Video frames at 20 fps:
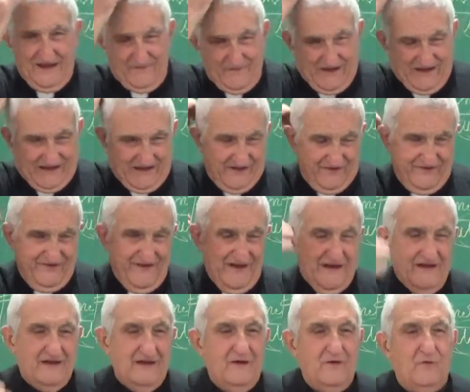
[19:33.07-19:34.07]
In
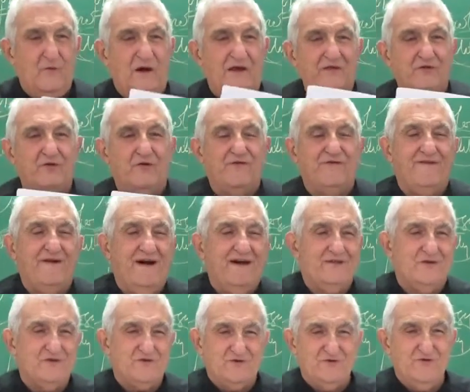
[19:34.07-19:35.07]
fact, when you find
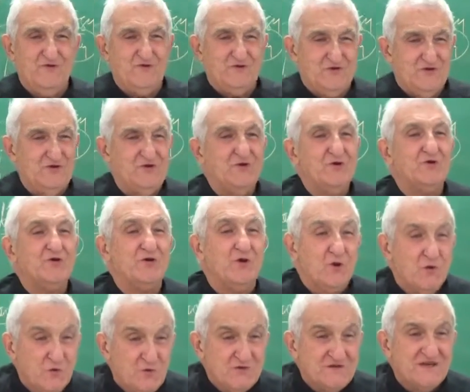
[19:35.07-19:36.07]
the solution, you
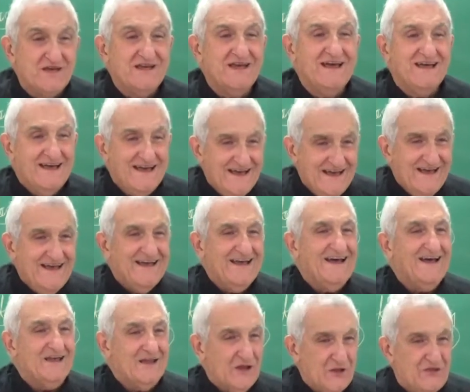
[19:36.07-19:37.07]
use
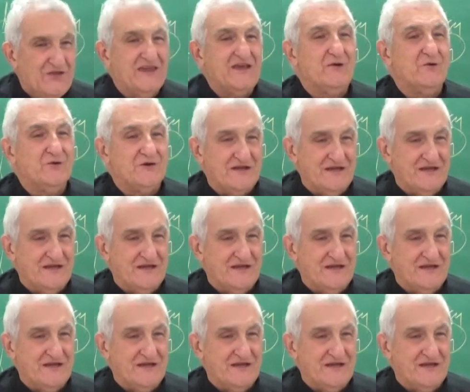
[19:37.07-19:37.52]
the theory.